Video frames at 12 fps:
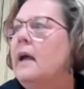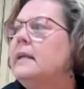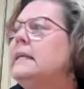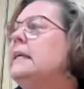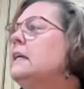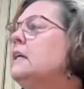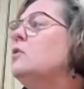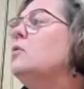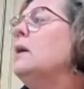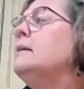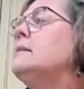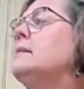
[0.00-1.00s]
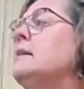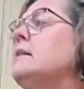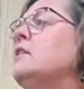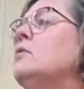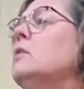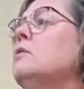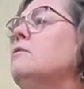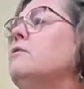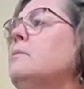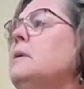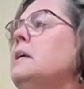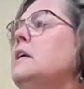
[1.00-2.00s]
I can't quite see the grill
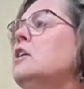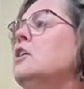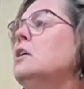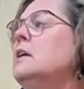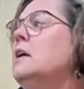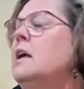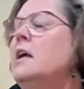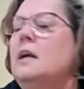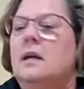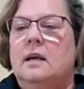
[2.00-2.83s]
from here.